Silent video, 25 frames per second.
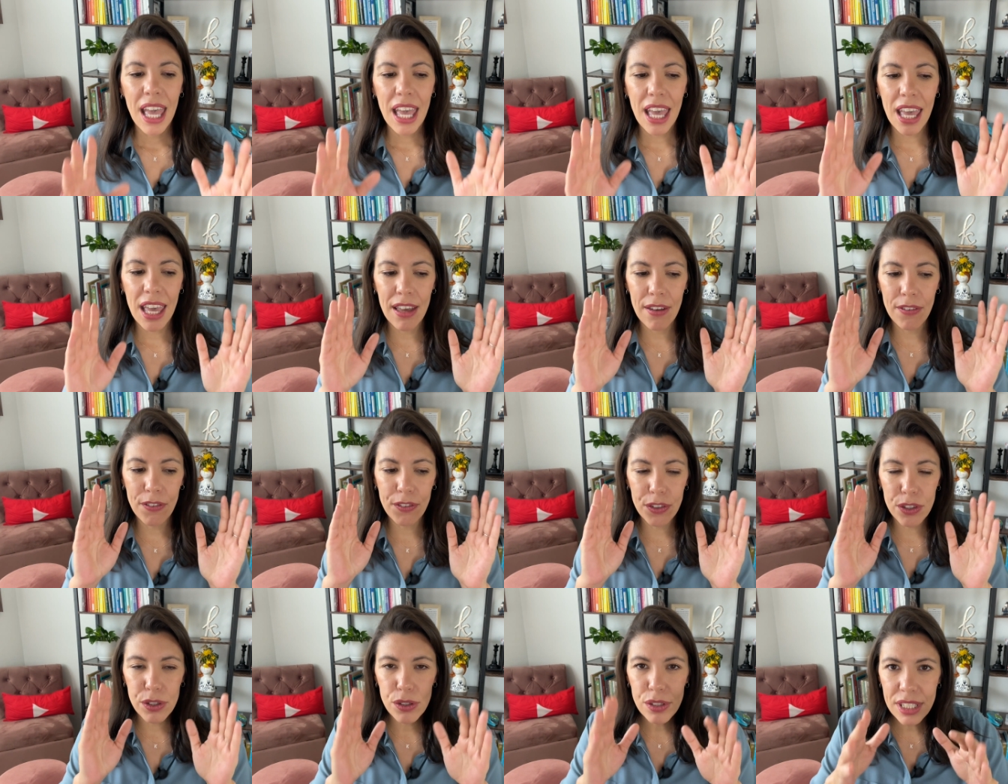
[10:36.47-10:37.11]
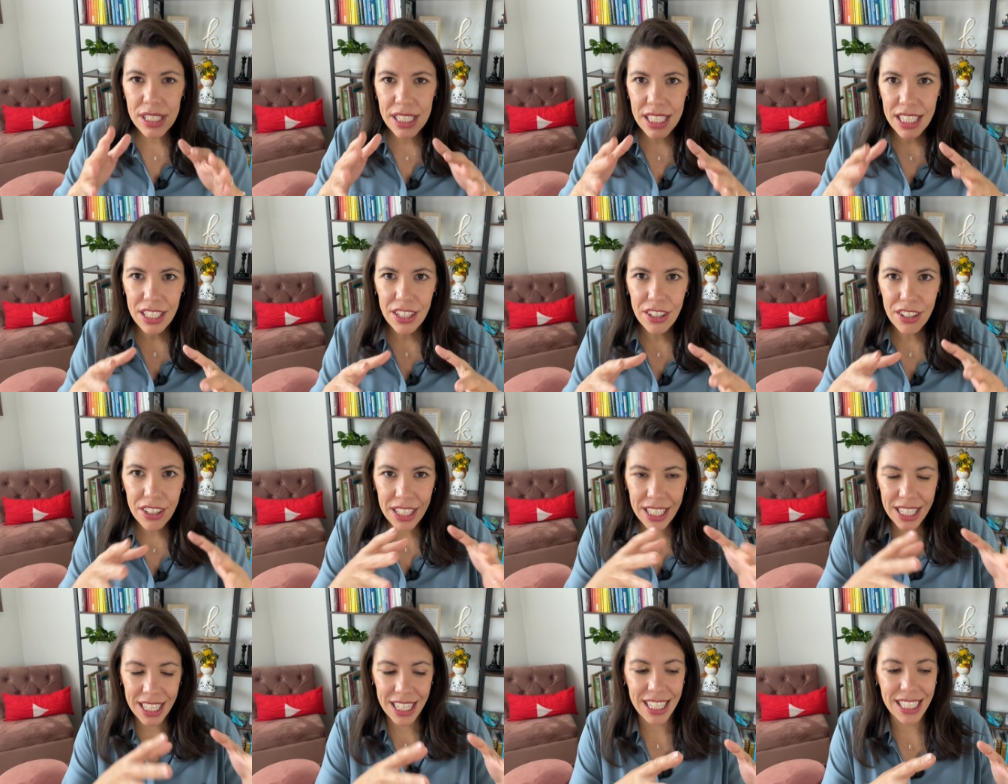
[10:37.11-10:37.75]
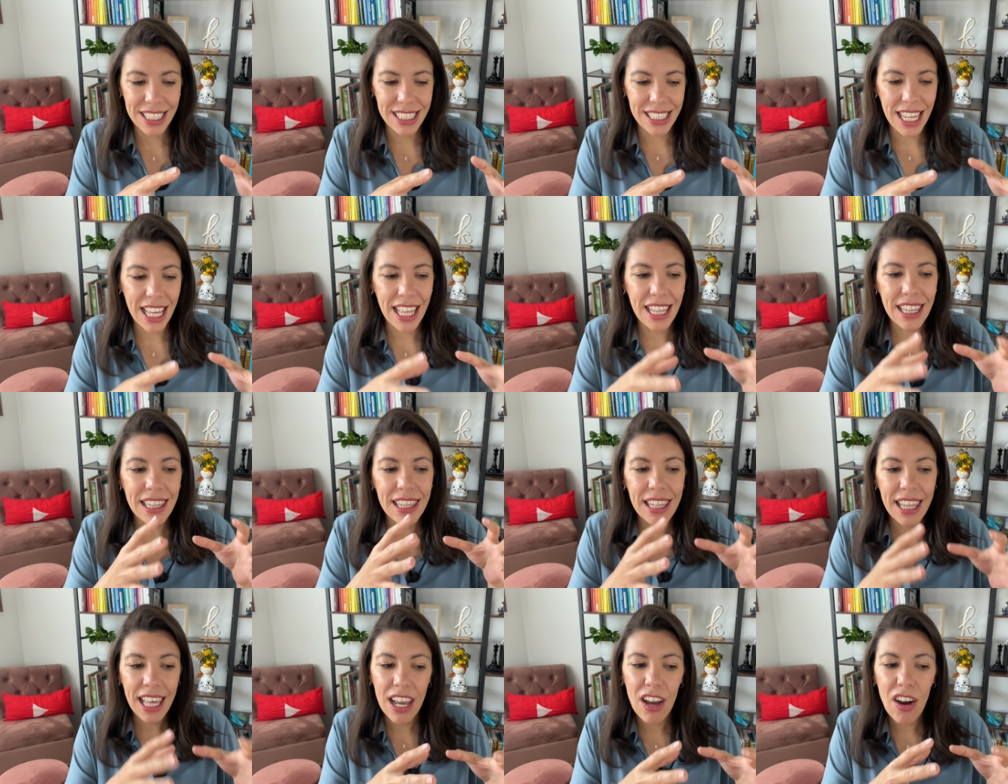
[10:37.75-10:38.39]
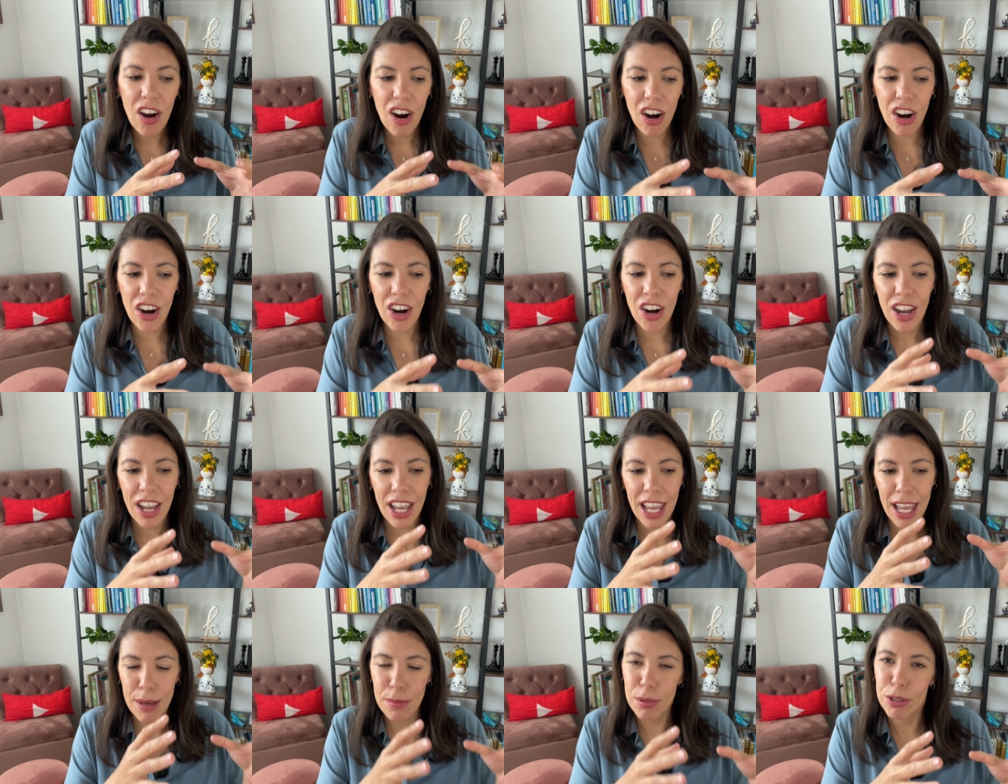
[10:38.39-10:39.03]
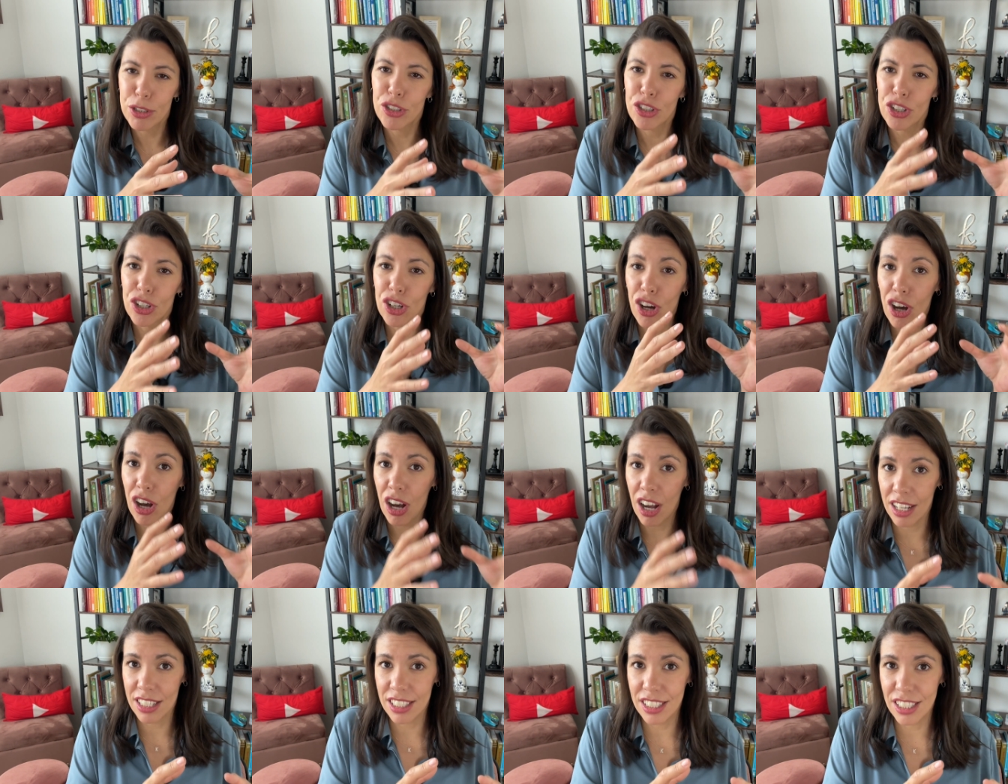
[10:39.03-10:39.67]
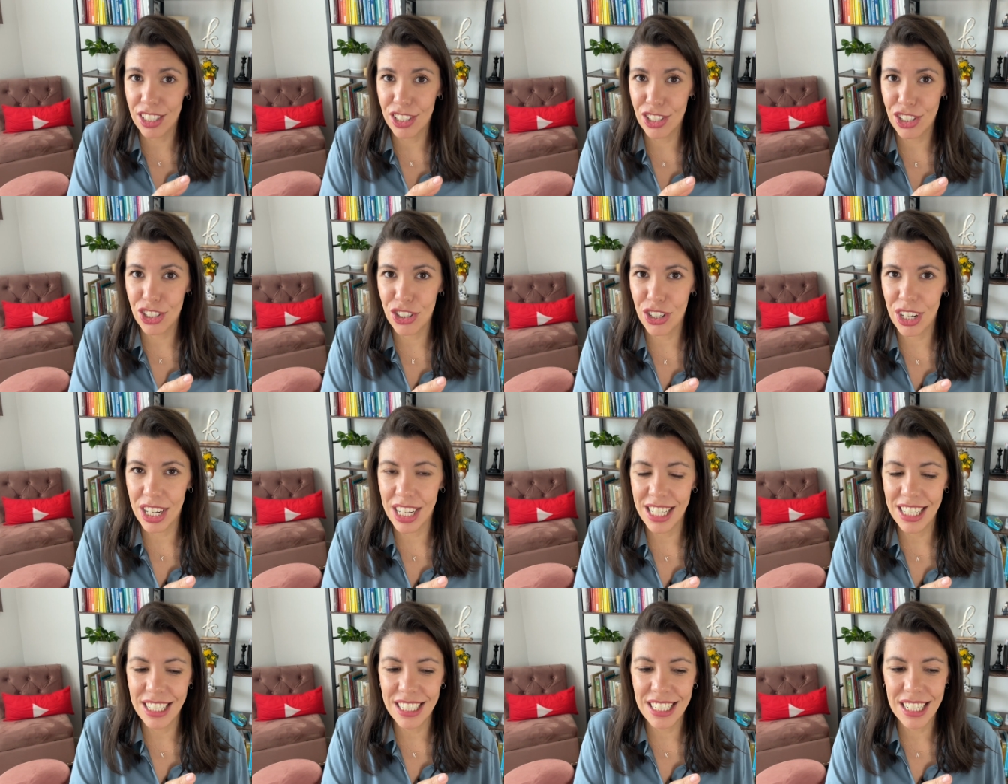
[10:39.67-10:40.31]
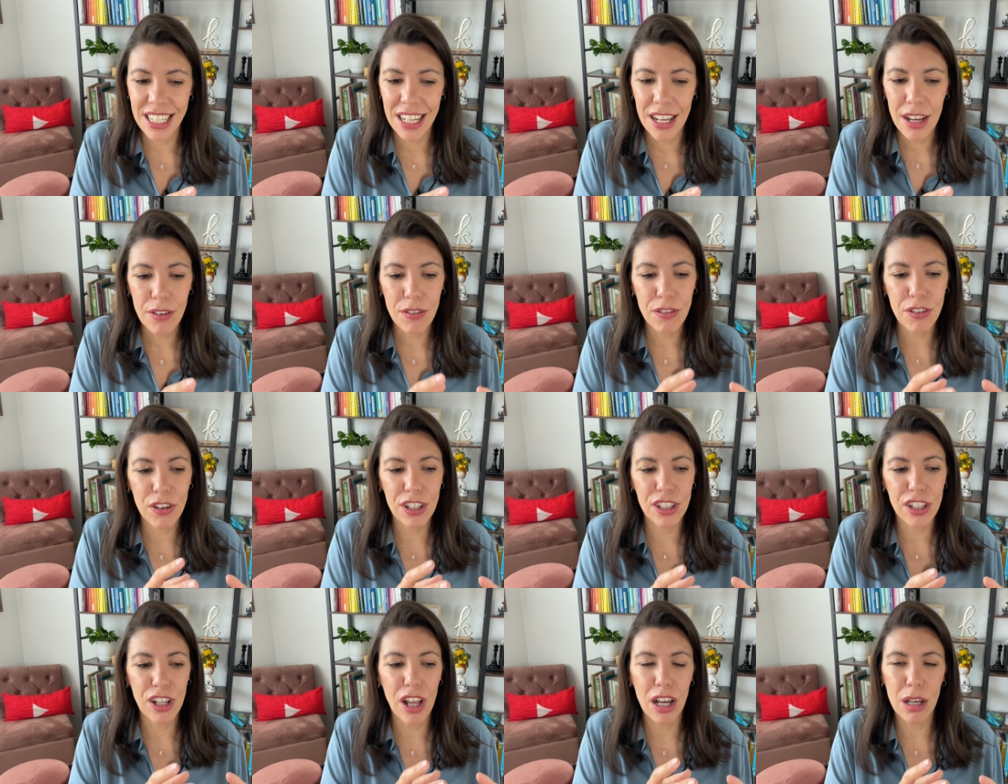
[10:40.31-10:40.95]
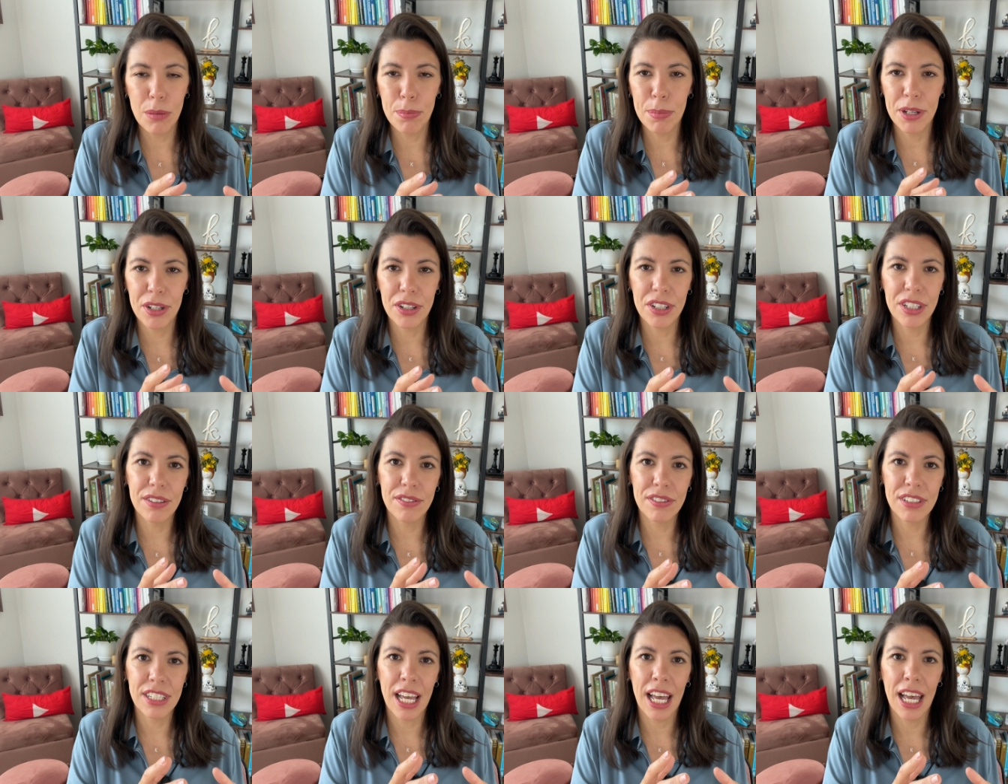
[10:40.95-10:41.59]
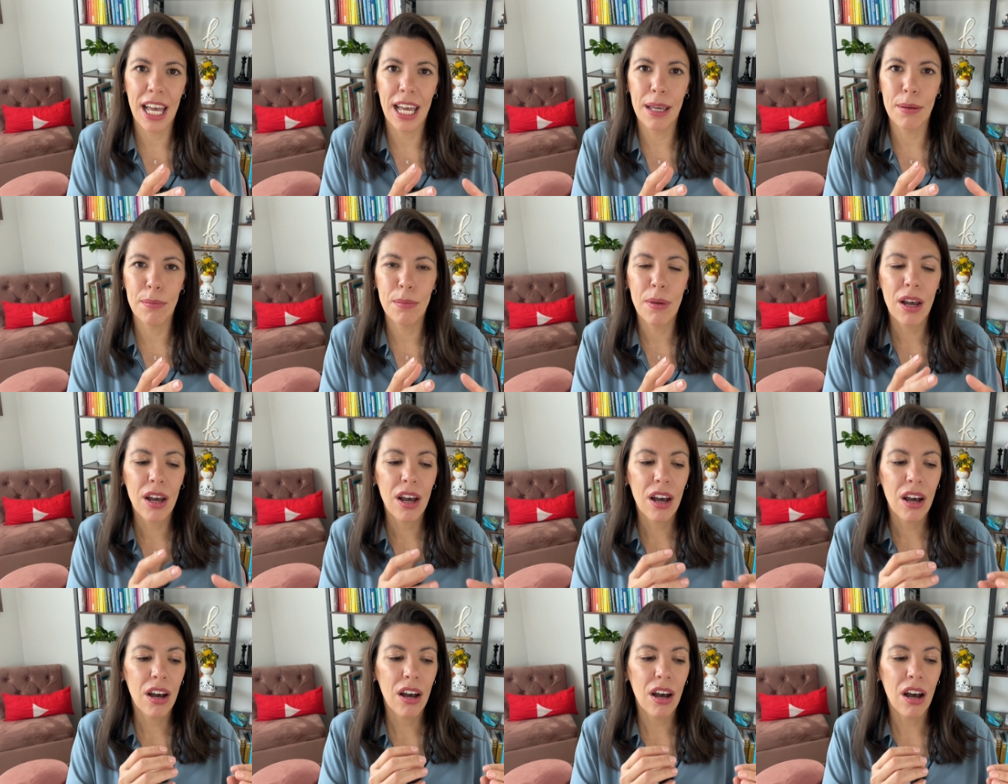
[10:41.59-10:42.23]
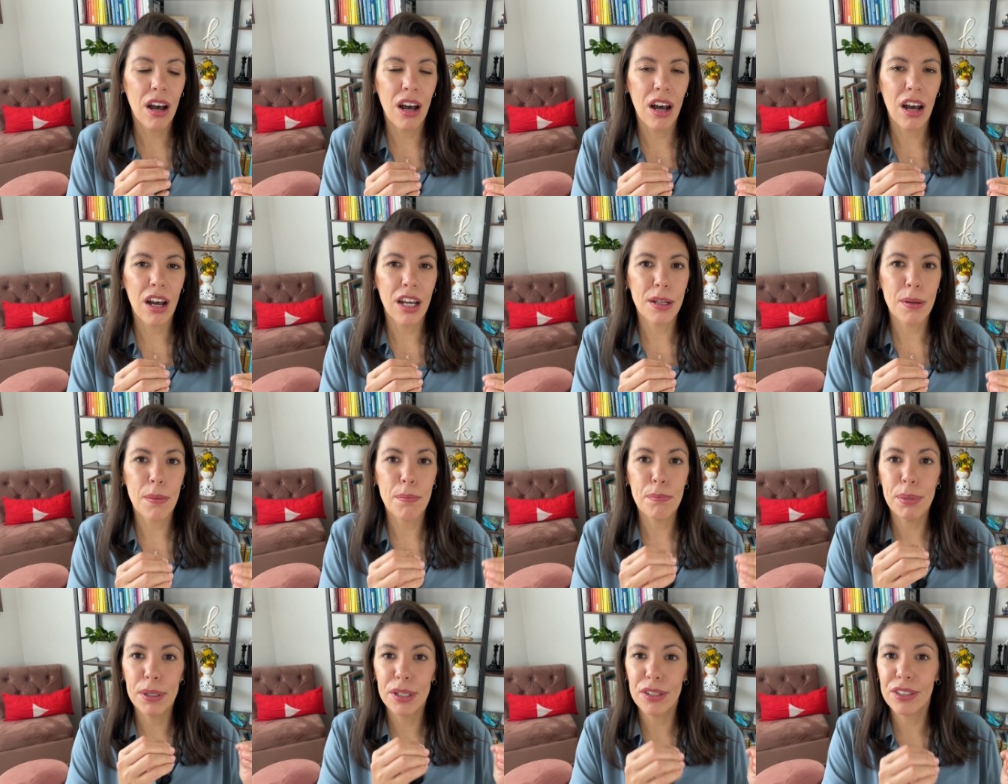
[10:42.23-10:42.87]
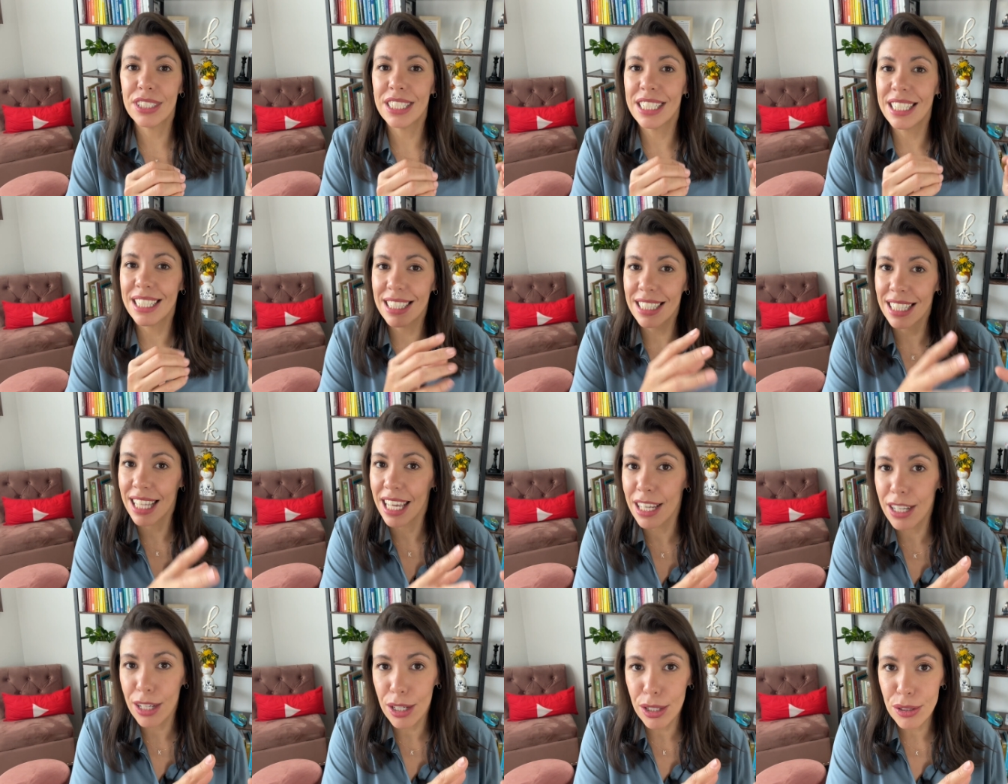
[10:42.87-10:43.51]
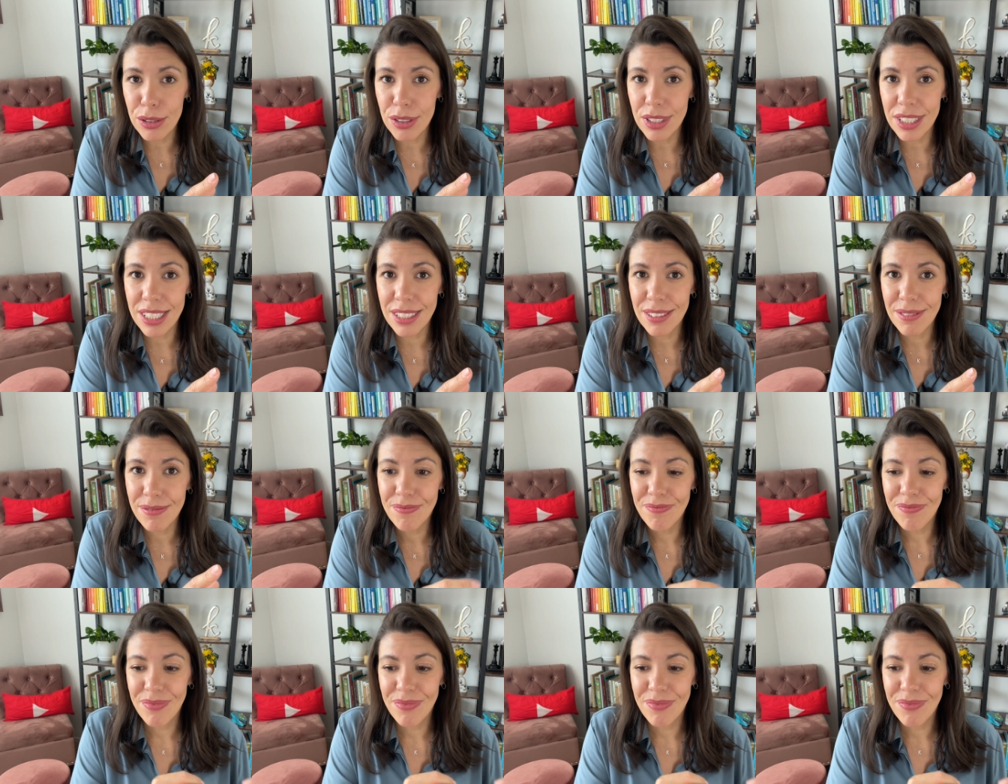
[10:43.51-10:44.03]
If you see your kids and they are able to concentrate for a long period of time on building Legos,